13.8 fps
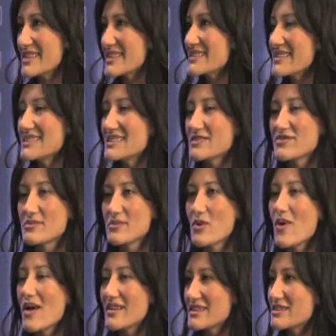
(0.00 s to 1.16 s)
Extending from
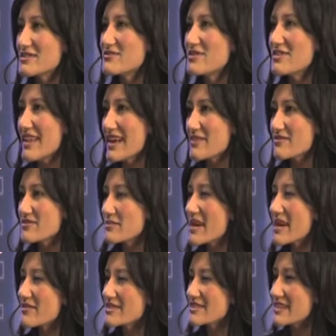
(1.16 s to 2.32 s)
quality of life, from
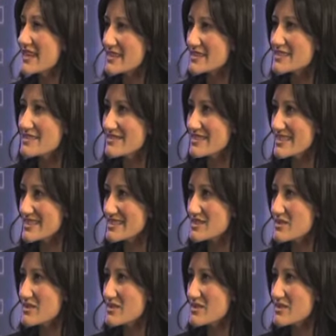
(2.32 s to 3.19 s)
everyday activities,